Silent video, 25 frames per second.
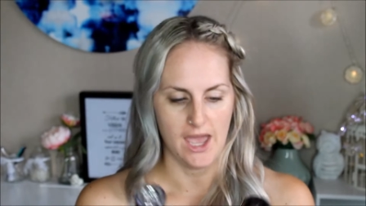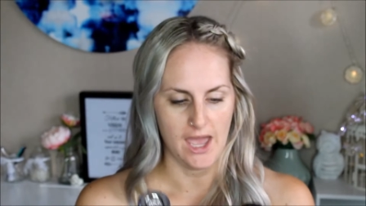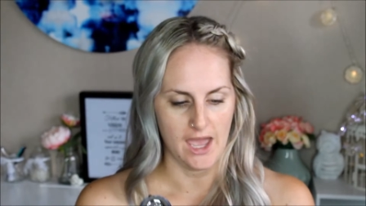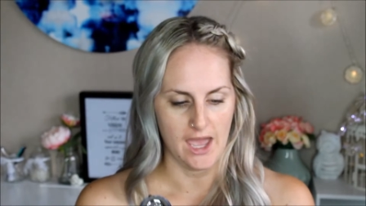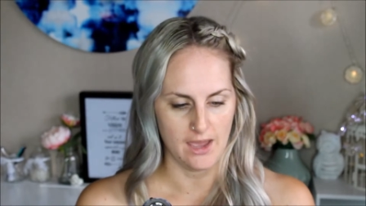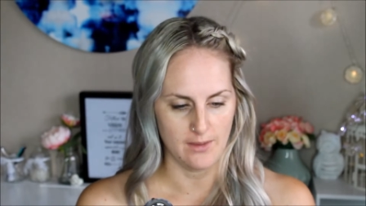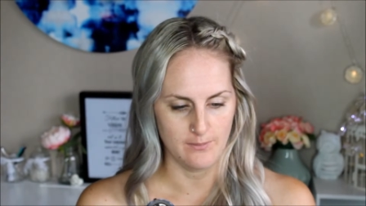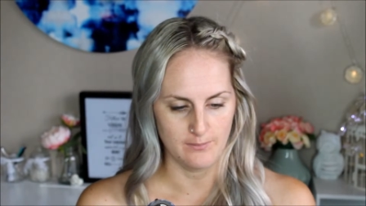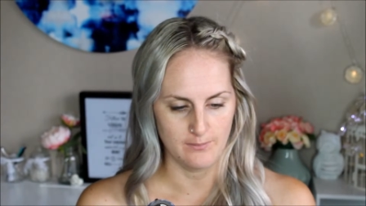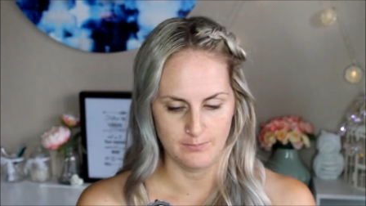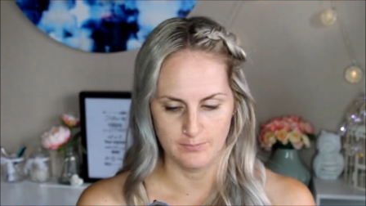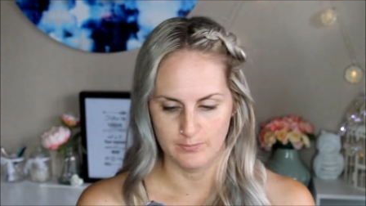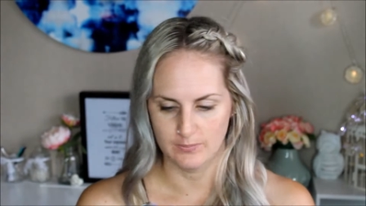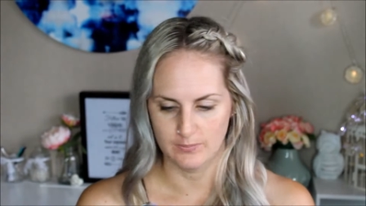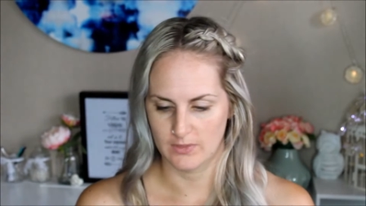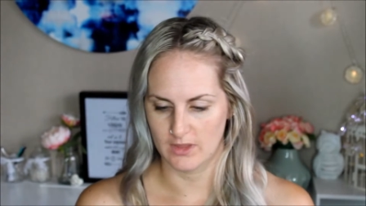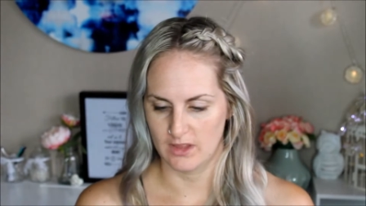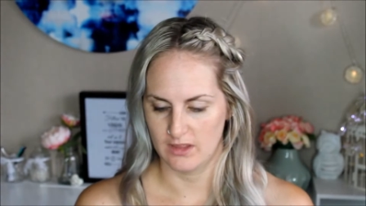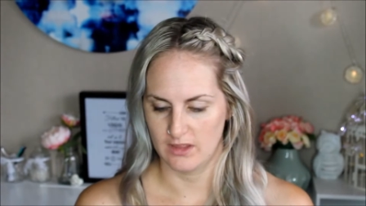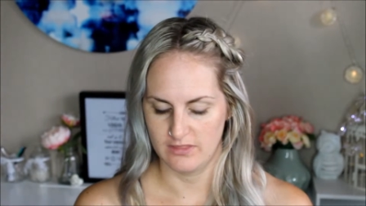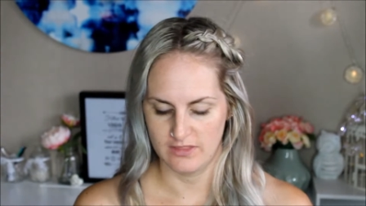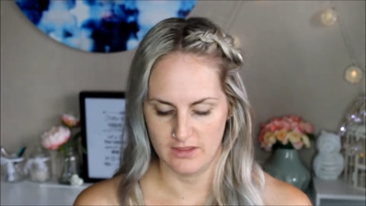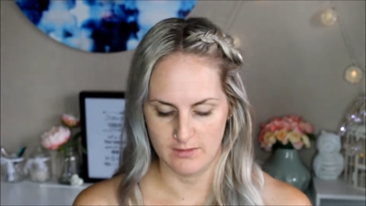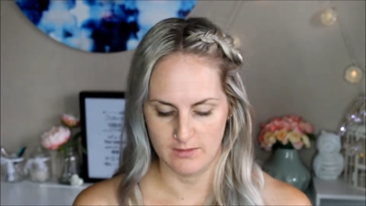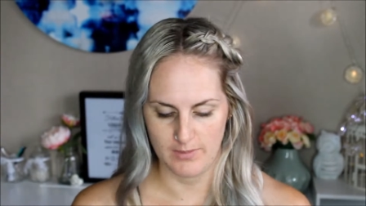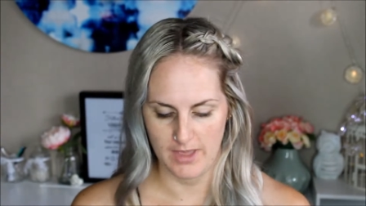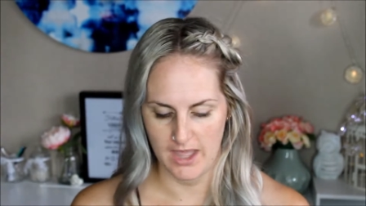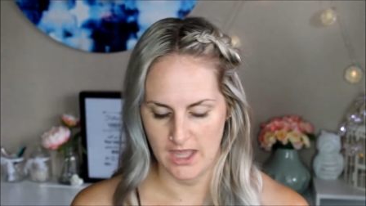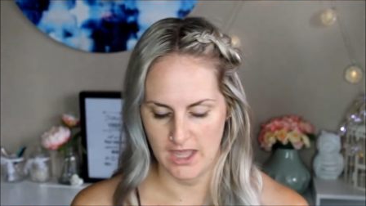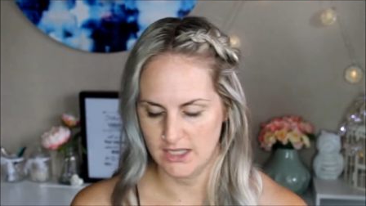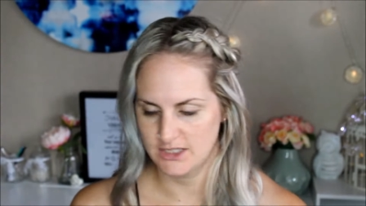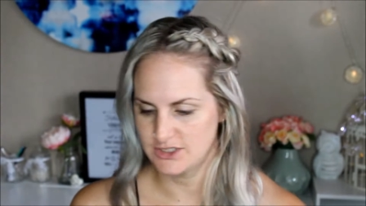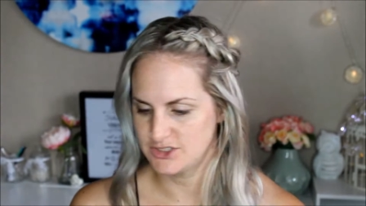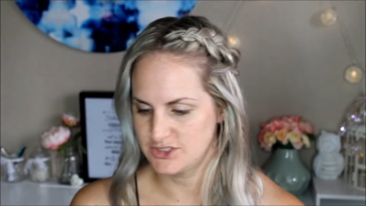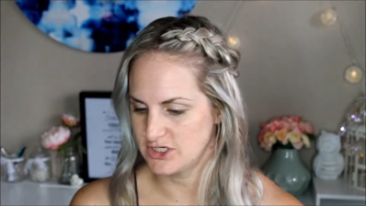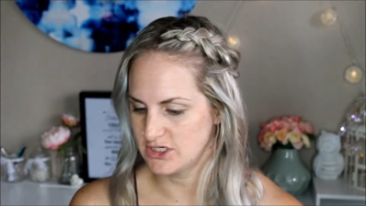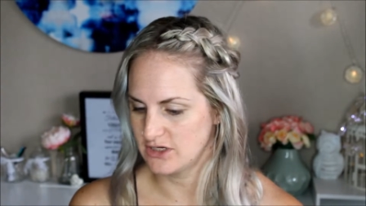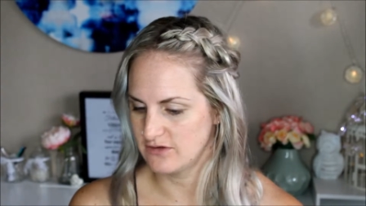The
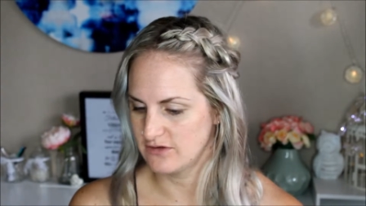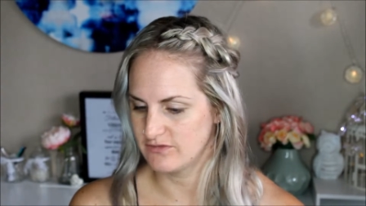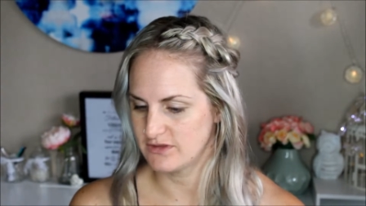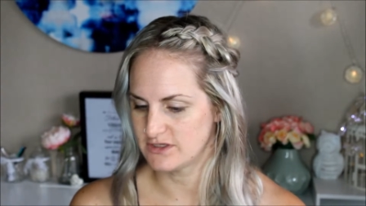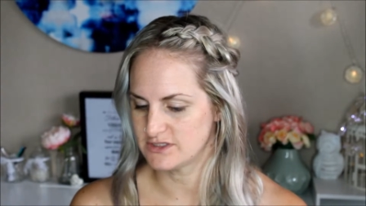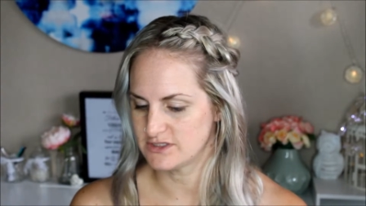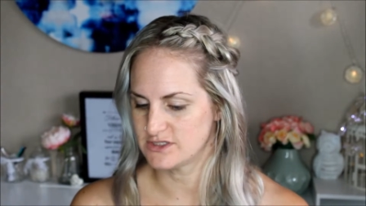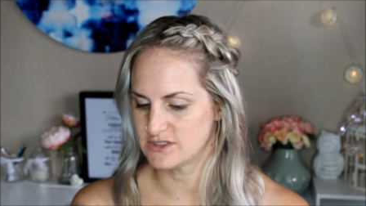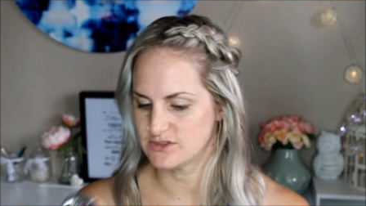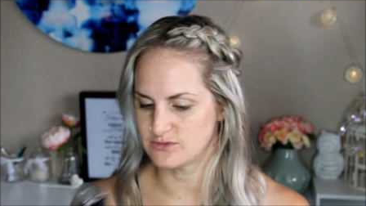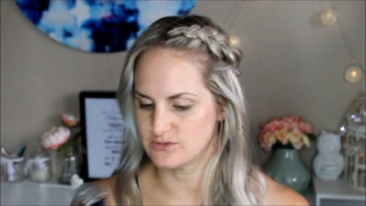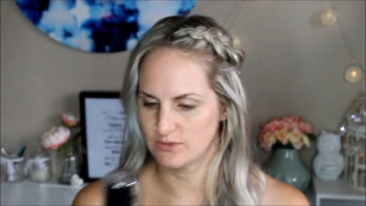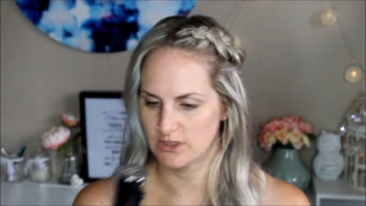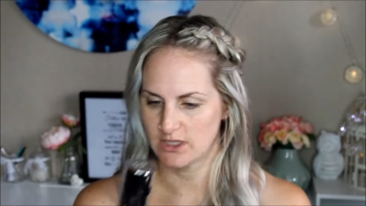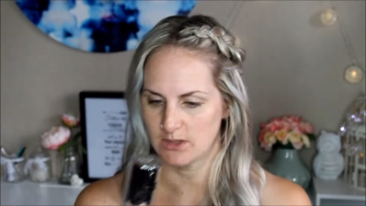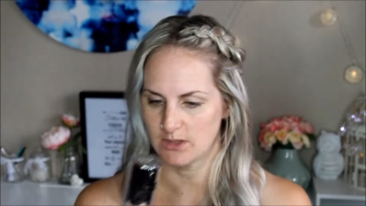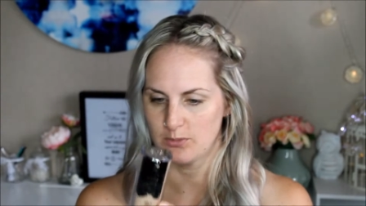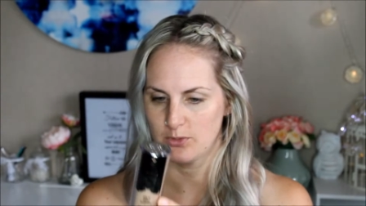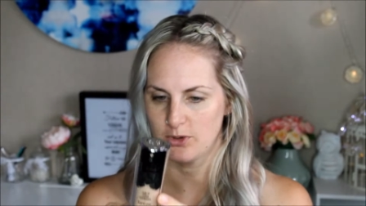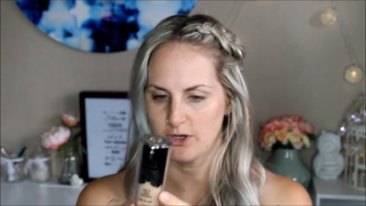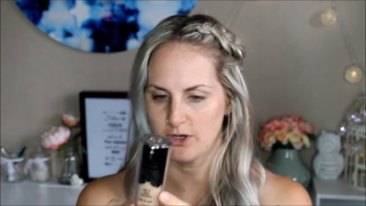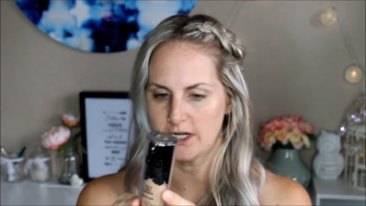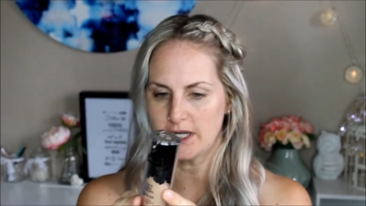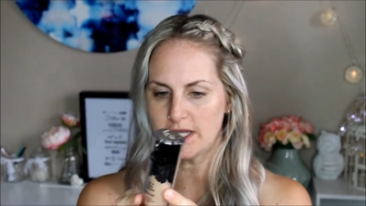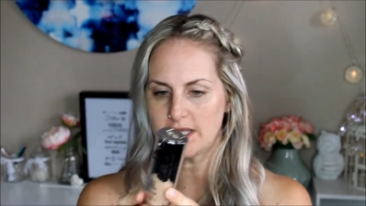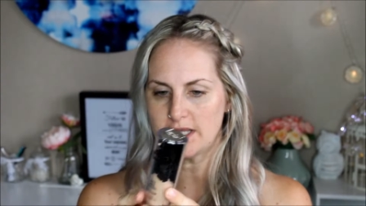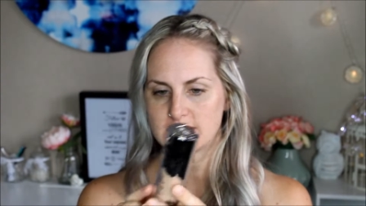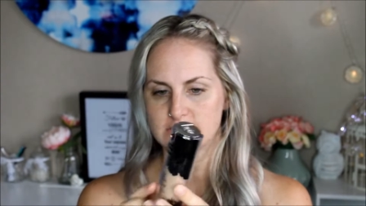packaging of this is really pretty.